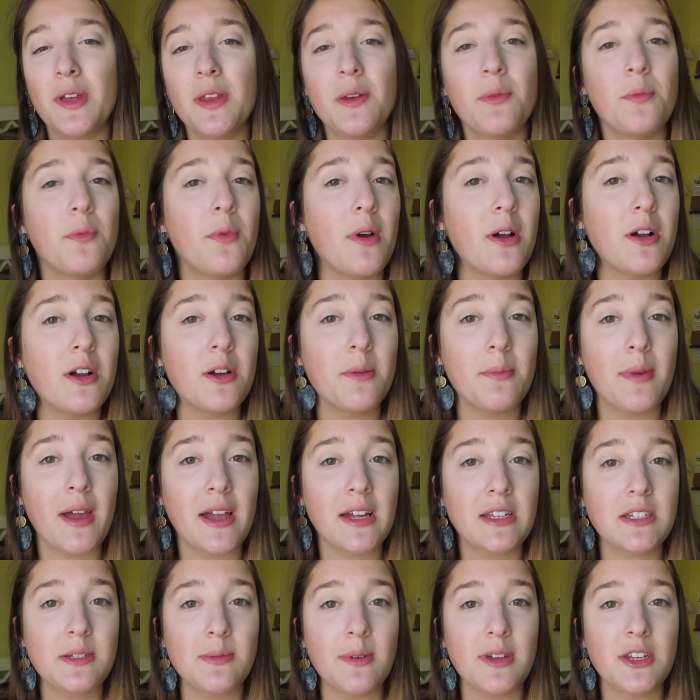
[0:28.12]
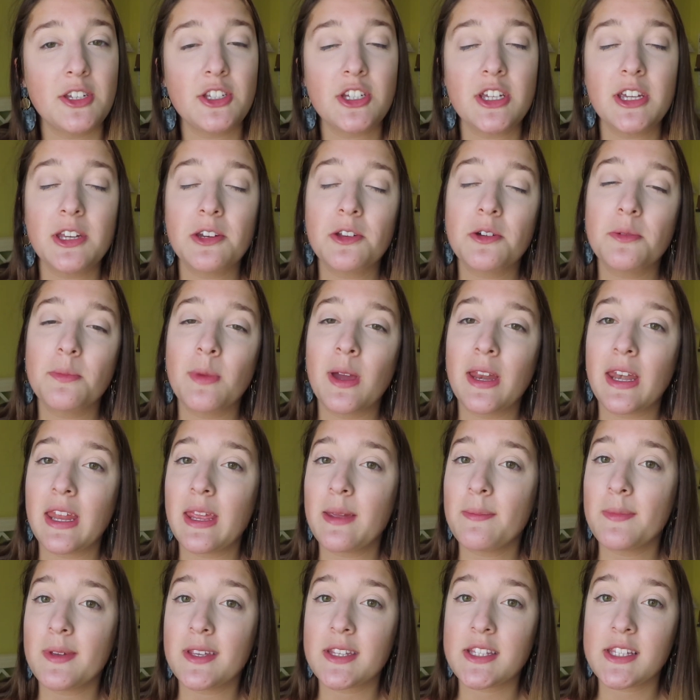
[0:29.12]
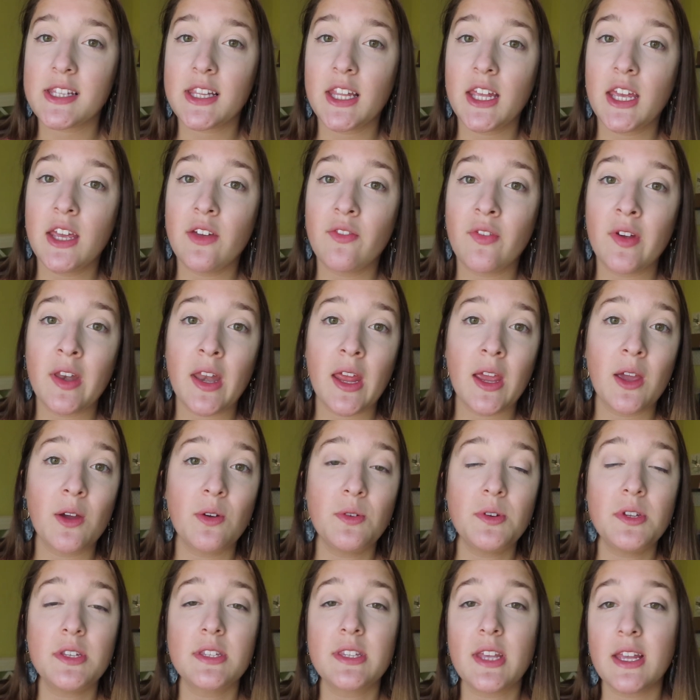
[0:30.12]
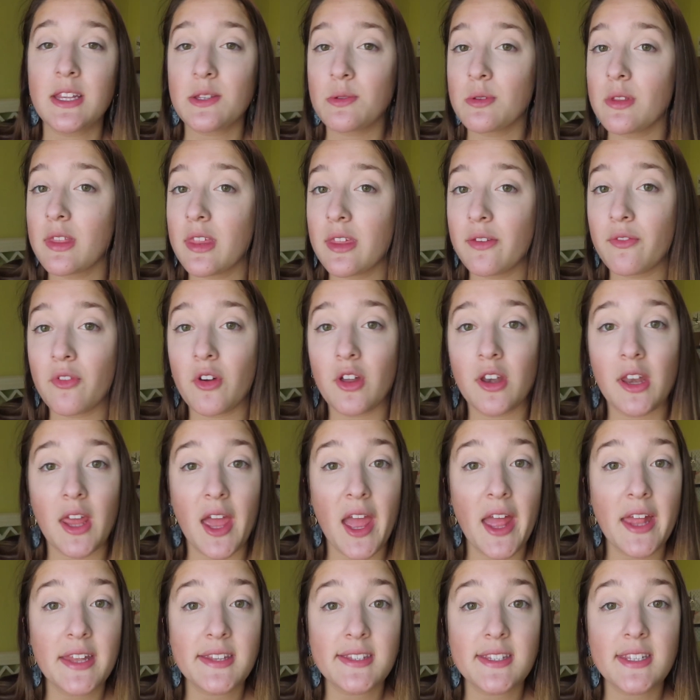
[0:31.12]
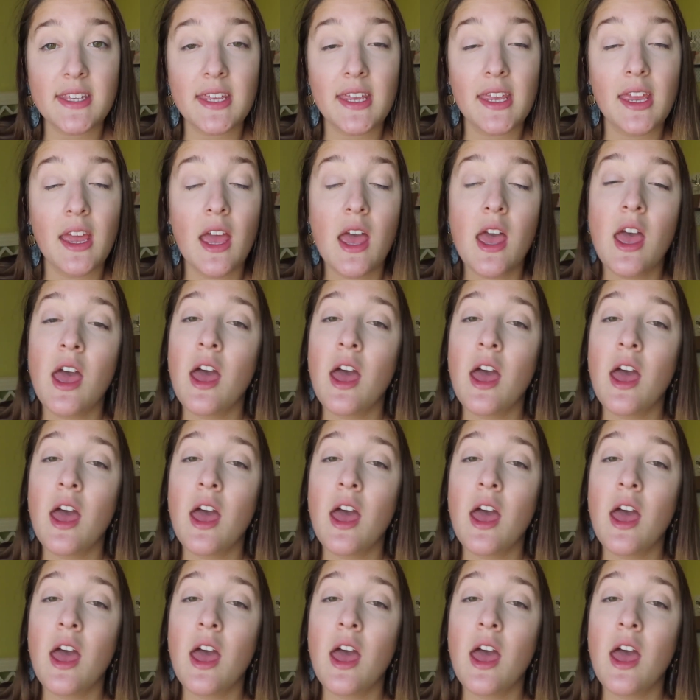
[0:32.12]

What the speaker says: Welcome back to my channel. My name is Liv and I own Designs with Liv on Etsy.